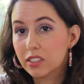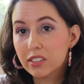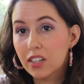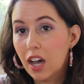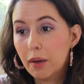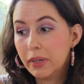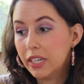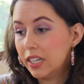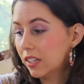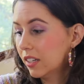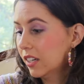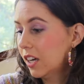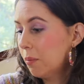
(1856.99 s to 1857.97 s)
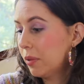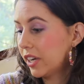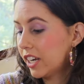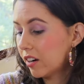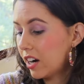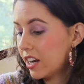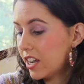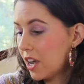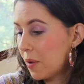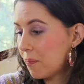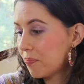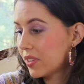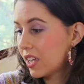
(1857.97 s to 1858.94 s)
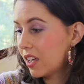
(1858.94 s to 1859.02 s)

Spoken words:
Not me. But here I am.